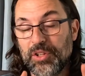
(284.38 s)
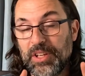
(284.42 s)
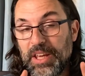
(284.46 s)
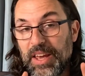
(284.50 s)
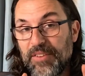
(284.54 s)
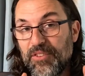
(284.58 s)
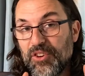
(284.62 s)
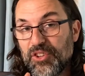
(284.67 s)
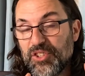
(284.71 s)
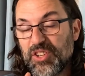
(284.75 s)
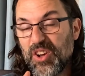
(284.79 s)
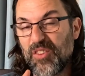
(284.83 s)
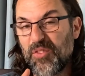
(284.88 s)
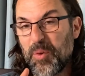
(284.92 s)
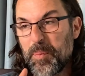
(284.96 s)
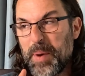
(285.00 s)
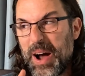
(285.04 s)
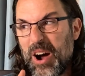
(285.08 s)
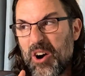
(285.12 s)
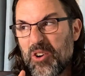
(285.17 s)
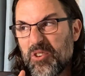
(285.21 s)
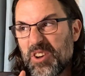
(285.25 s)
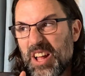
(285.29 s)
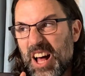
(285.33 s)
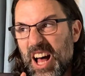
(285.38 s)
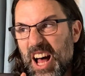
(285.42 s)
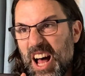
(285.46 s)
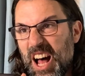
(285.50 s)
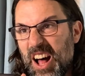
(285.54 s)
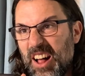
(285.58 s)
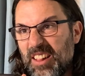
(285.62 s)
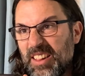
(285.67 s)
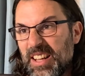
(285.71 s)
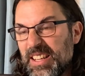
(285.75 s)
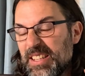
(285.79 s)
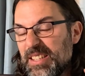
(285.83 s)
Give yourself about,
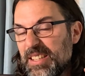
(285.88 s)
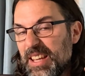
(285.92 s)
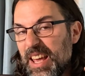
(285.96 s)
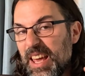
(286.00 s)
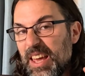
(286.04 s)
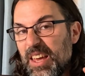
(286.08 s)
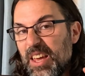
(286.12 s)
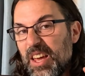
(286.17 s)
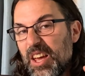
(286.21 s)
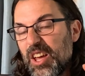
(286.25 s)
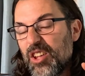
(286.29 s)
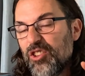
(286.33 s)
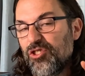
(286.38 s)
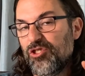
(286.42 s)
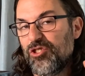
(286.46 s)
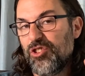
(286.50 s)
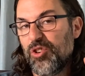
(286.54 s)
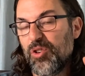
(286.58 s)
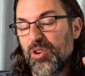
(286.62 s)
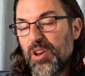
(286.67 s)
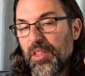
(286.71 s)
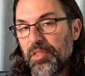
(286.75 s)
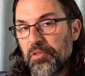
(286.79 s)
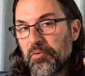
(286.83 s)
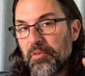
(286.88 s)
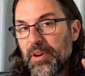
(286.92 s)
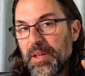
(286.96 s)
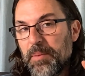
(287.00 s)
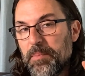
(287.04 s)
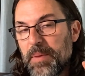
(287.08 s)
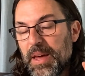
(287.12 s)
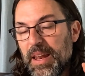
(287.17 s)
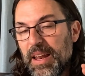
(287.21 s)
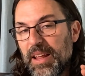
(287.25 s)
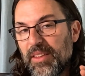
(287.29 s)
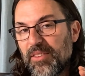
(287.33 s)
let's say, 2 to 3
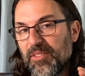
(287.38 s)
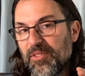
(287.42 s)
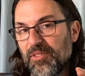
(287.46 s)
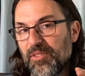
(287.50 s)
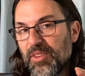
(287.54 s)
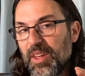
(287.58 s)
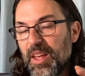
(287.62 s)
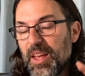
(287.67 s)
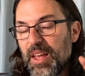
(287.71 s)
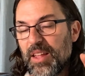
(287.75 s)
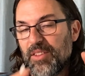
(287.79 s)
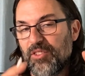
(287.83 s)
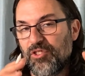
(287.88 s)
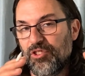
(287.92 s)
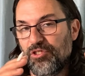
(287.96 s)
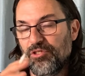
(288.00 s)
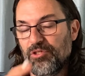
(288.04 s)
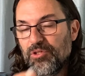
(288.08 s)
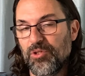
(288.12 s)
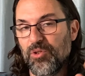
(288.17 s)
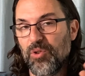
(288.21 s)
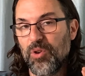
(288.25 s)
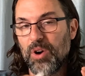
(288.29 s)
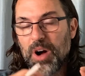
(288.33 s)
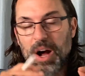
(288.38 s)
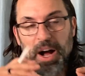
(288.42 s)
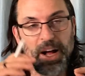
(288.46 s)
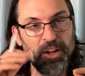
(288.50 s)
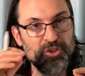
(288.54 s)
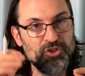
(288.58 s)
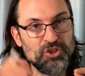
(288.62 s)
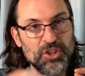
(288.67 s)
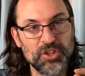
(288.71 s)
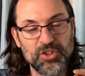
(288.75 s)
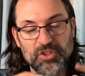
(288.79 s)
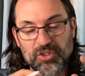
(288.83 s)
minutes to
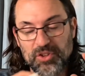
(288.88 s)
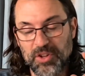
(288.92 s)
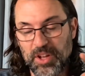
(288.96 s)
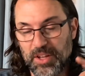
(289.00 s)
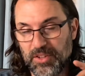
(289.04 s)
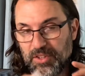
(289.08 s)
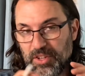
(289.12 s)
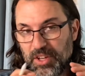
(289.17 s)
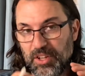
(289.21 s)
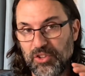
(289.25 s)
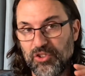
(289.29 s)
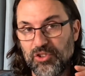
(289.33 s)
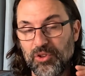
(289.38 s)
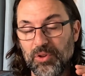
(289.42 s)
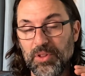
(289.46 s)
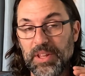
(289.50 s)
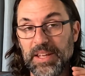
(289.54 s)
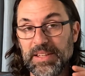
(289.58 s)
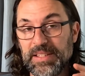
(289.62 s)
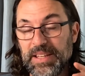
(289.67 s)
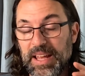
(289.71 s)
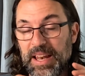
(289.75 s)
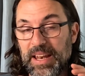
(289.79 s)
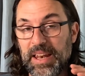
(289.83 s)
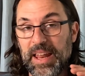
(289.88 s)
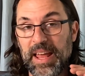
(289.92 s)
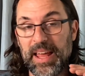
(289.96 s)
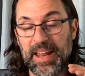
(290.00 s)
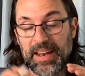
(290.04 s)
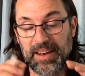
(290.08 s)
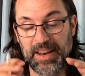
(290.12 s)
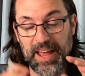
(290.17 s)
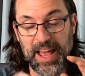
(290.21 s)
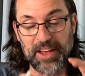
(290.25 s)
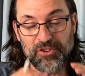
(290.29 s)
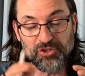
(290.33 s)
just to do this.
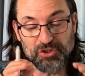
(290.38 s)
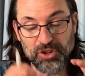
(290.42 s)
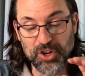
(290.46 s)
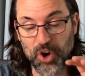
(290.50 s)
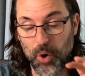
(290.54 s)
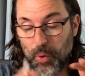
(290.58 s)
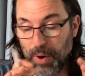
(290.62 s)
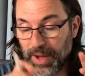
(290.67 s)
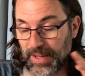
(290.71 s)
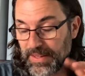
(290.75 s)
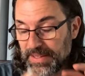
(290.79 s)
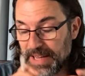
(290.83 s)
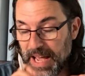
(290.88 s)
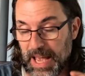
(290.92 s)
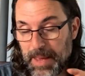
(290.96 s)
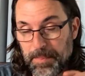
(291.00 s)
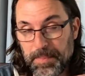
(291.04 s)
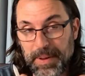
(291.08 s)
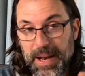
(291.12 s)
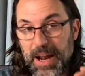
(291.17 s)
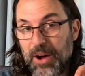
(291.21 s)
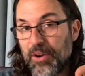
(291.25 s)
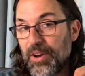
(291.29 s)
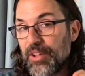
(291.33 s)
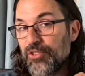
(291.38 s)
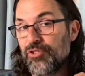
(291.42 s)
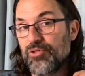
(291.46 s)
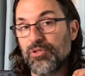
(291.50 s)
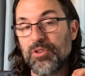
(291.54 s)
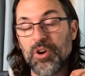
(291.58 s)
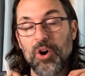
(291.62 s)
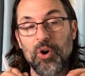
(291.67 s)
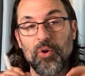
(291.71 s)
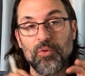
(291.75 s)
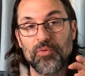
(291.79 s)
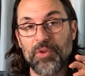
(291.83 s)
And as you're going, type it out as you
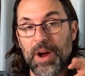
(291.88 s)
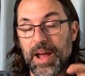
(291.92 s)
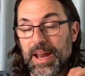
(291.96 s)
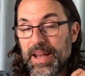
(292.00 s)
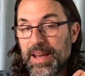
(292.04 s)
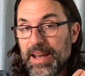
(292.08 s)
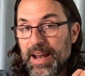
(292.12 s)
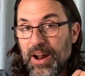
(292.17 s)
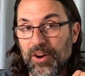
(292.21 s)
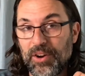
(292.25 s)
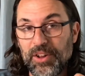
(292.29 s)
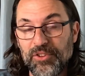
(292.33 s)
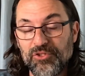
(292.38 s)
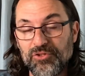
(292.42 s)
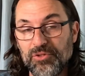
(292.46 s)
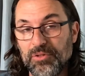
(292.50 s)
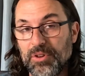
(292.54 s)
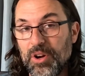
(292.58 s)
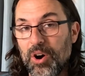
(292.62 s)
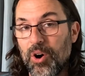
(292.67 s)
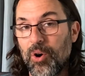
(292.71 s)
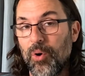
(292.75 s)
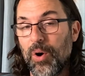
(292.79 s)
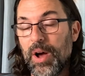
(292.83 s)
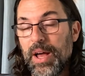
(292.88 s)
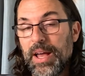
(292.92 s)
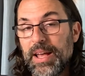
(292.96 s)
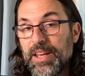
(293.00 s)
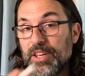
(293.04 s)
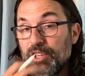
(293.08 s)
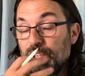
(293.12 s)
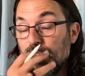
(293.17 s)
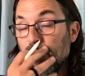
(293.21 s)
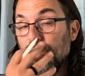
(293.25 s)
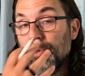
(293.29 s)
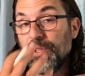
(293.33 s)
go. Write it out as you go.
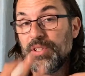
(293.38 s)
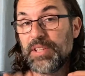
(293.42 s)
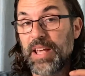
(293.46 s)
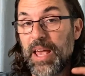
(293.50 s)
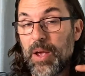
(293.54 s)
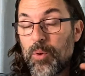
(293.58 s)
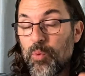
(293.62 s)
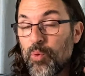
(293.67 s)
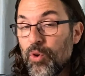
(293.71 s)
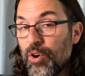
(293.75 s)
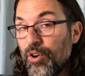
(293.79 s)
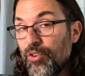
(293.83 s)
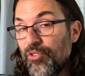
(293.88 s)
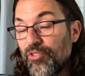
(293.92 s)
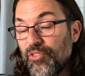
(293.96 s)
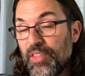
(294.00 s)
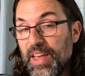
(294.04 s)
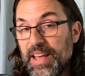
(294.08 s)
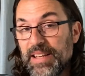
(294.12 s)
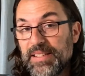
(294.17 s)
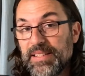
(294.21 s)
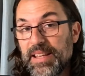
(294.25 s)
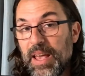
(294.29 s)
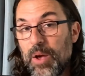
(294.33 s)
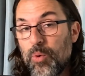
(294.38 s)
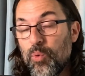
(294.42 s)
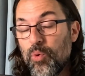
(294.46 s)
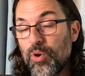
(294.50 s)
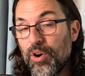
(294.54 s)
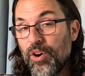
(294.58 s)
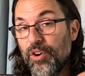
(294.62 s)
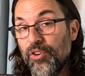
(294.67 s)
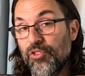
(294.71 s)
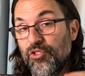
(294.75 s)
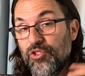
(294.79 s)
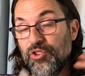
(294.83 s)
You say words. They say
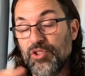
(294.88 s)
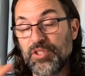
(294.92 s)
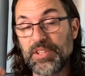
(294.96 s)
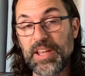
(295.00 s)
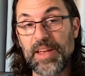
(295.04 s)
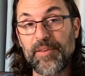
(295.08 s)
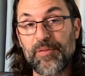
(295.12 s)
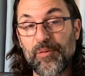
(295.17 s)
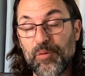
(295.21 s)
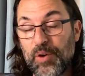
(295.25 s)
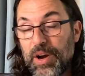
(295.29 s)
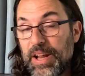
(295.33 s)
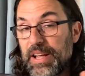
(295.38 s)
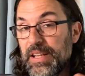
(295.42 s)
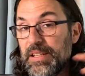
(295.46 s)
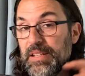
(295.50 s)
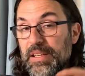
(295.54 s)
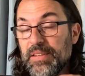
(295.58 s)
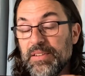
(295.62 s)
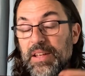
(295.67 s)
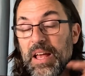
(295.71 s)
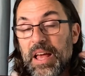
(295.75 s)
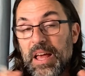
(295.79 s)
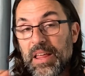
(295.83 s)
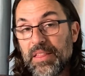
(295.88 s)
words. You say phrases.